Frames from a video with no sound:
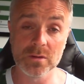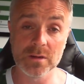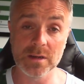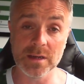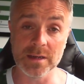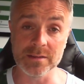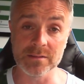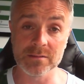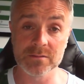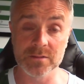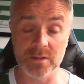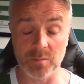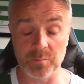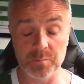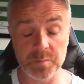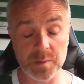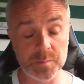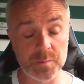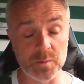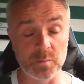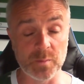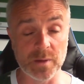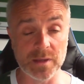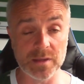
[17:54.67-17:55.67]
And some
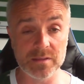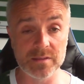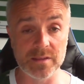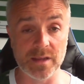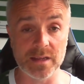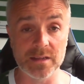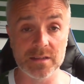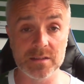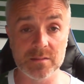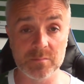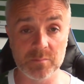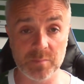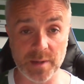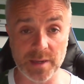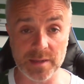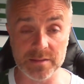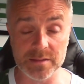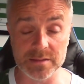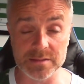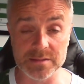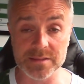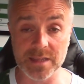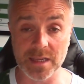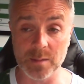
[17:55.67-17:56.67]
people might think
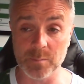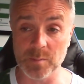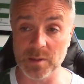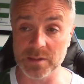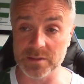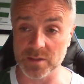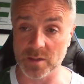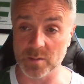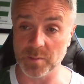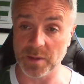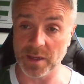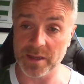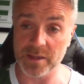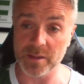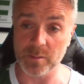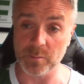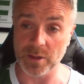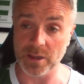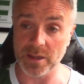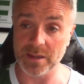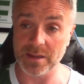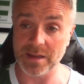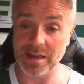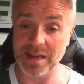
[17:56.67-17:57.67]
Brendan's time is up
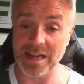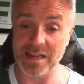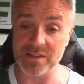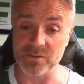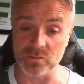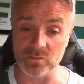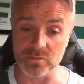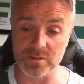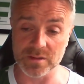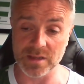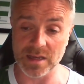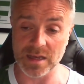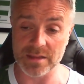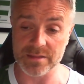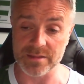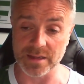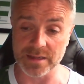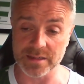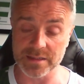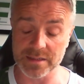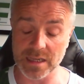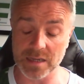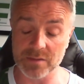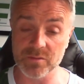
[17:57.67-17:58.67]
anyway. I don't. I
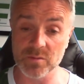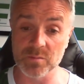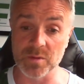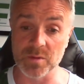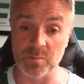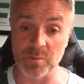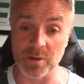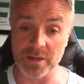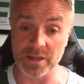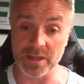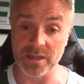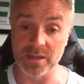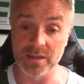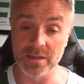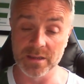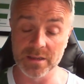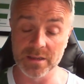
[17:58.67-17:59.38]
think give him the money,